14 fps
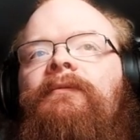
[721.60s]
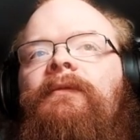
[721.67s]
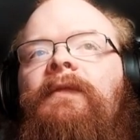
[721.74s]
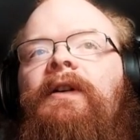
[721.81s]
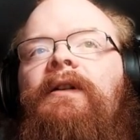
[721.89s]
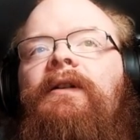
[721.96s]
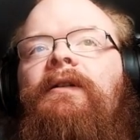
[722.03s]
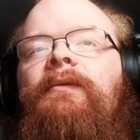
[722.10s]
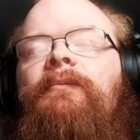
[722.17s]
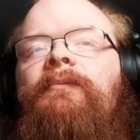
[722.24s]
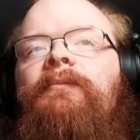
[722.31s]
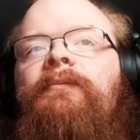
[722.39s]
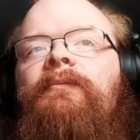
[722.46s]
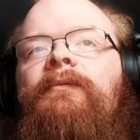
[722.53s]

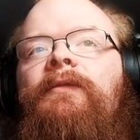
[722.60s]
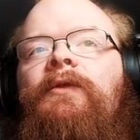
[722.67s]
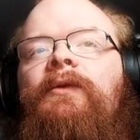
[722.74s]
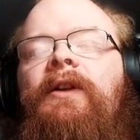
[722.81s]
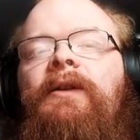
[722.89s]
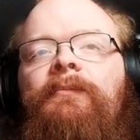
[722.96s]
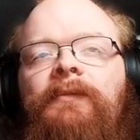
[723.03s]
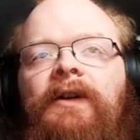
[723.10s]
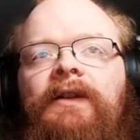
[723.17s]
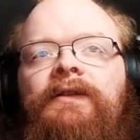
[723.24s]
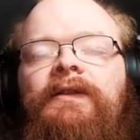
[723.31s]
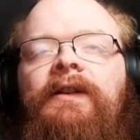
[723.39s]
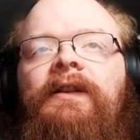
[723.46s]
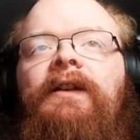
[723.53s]
Okay, I can
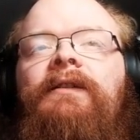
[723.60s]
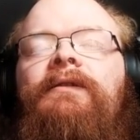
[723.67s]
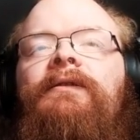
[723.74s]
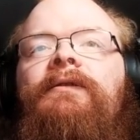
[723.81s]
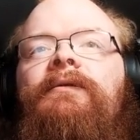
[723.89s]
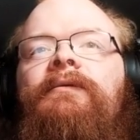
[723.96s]
just connect.